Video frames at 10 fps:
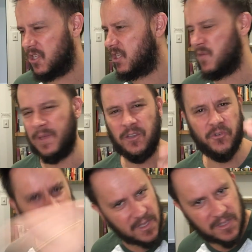She's been
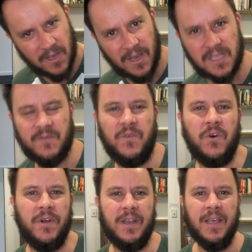criticized
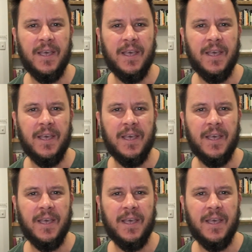for it,